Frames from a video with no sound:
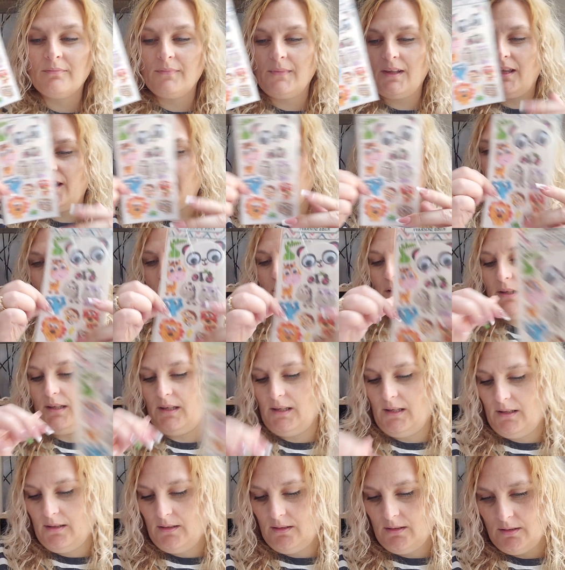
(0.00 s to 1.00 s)
Hi,
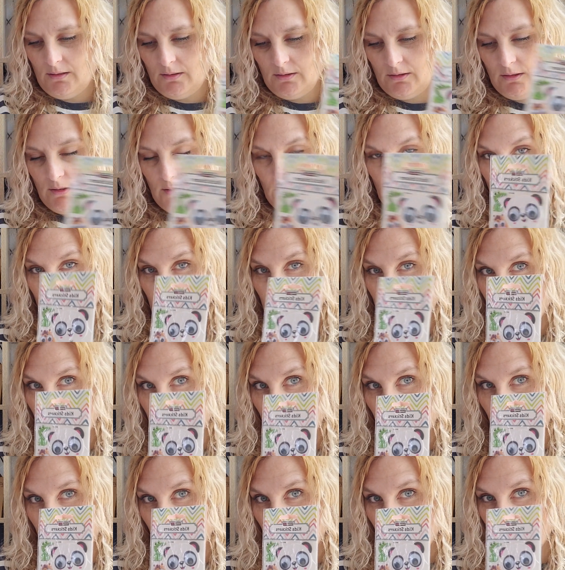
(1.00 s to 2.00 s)
buddy. Do you like the
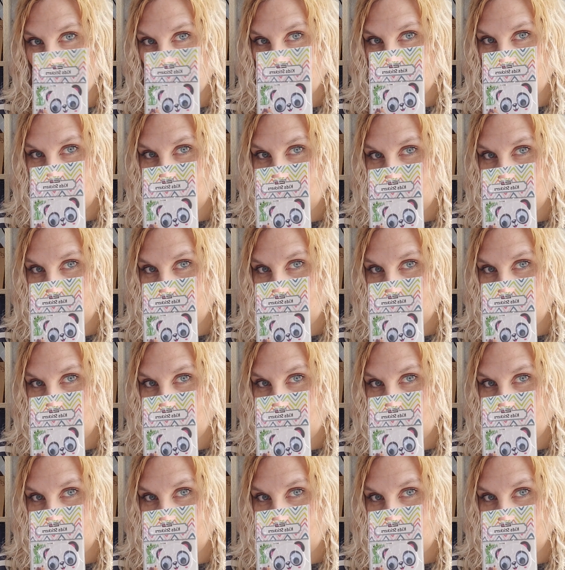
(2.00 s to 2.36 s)
stickers?